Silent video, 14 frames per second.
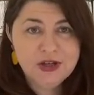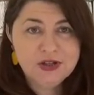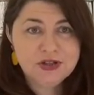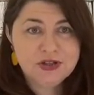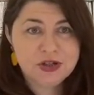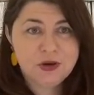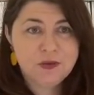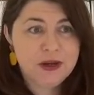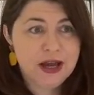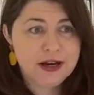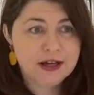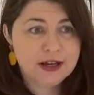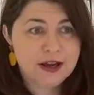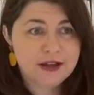So we
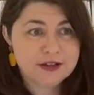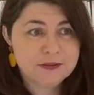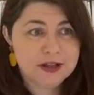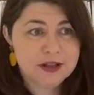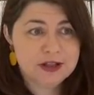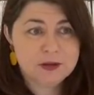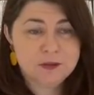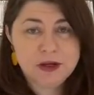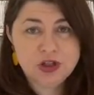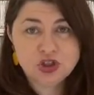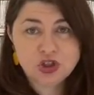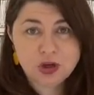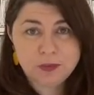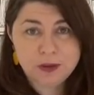had a customer that's been
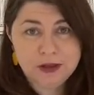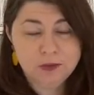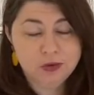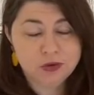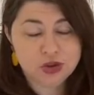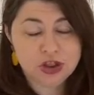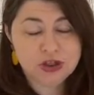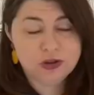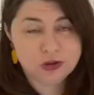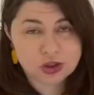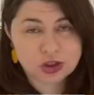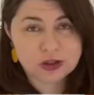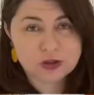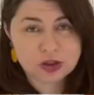shopping, well, she
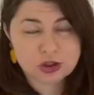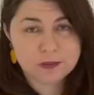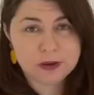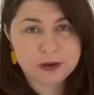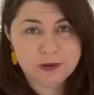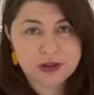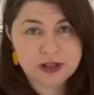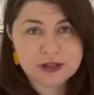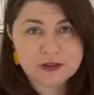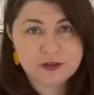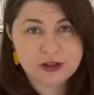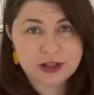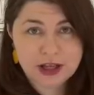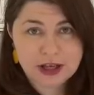thought she was shopping with us
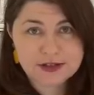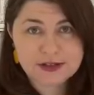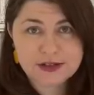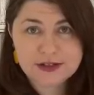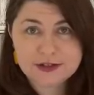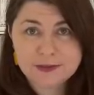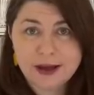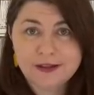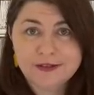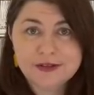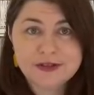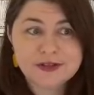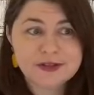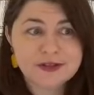for the last 6
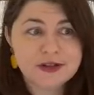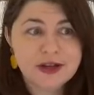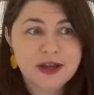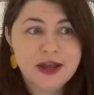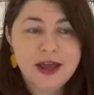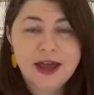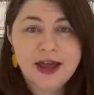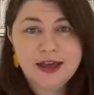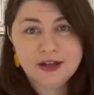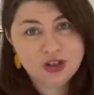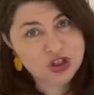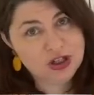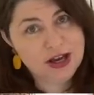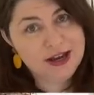months,
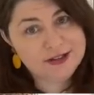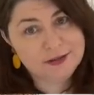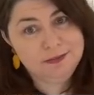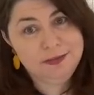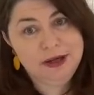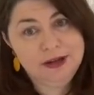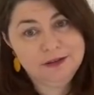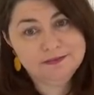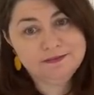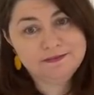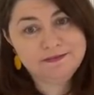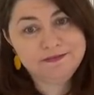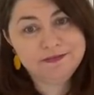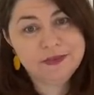and she hasn't been.
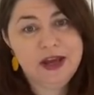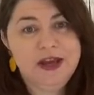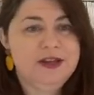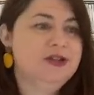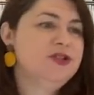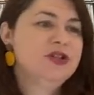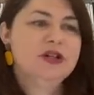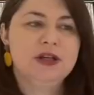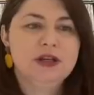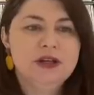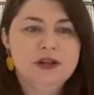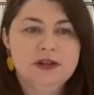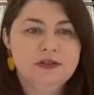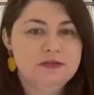And
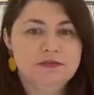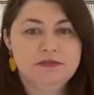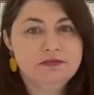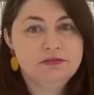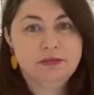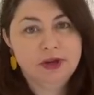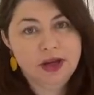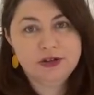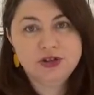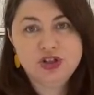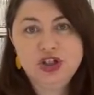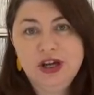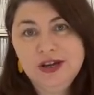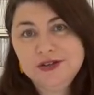yeah,
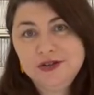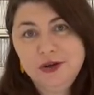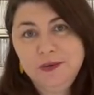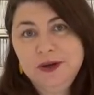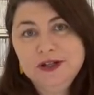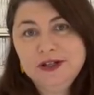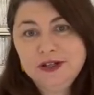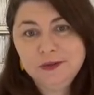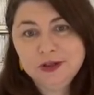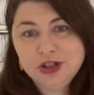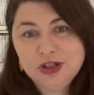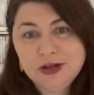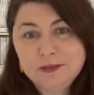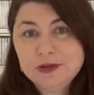she has no idea
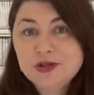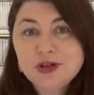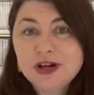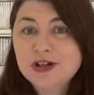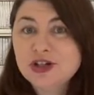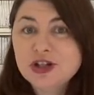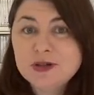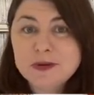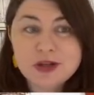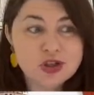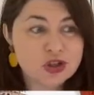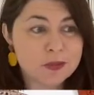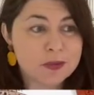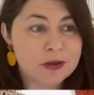which demonstrator she's been
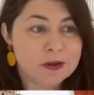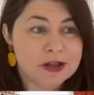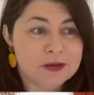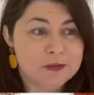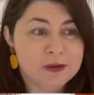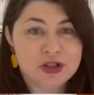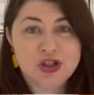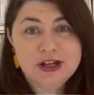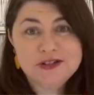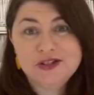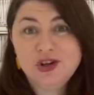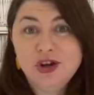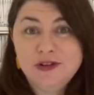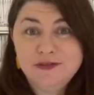shopping with, but she
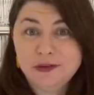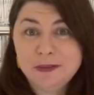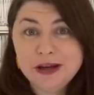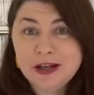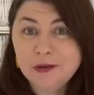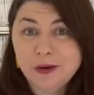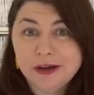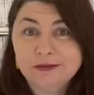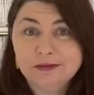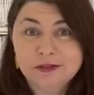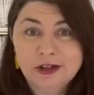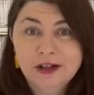hasn't heard from anyone.